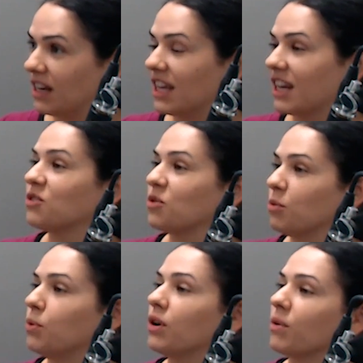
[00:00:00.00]
and getting to
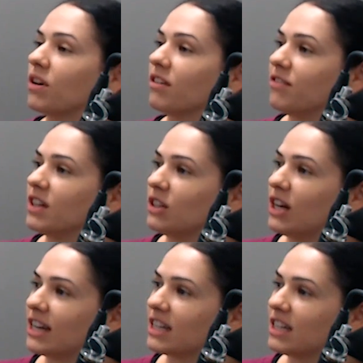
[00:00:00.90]
a point where I feel
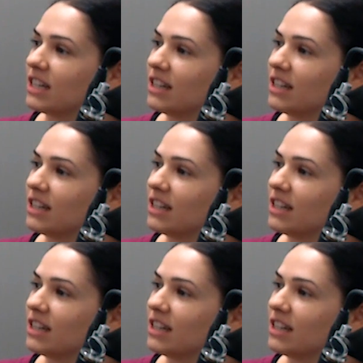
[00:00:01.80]
like